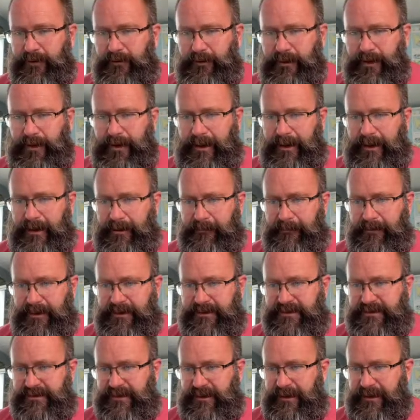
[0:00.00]
and I'm going
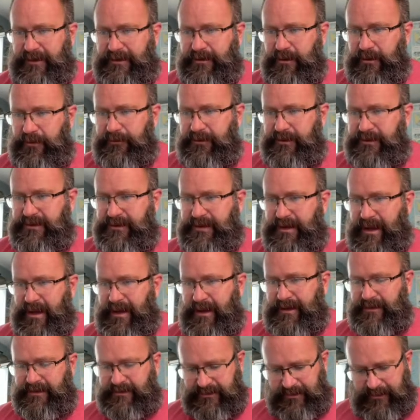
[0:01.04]
to select all these
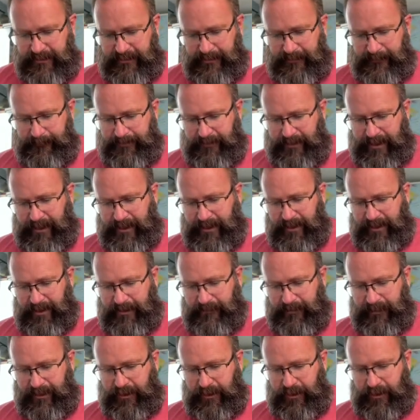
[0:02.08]
guys. And I'm
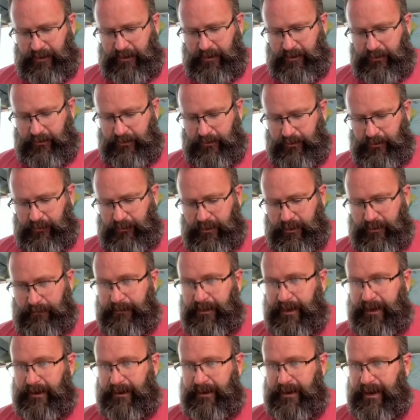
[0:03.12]
going to go
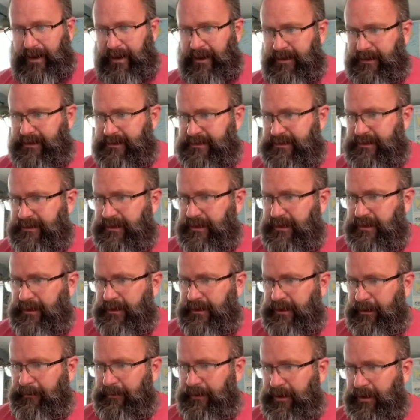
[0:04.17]
Command X.
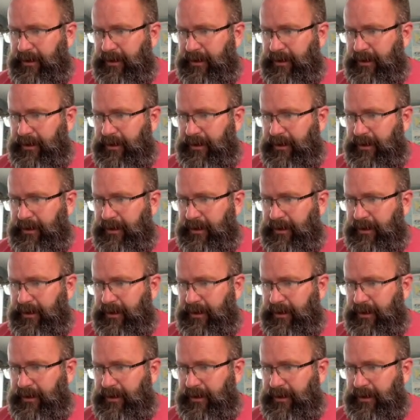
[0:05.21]
I'm going to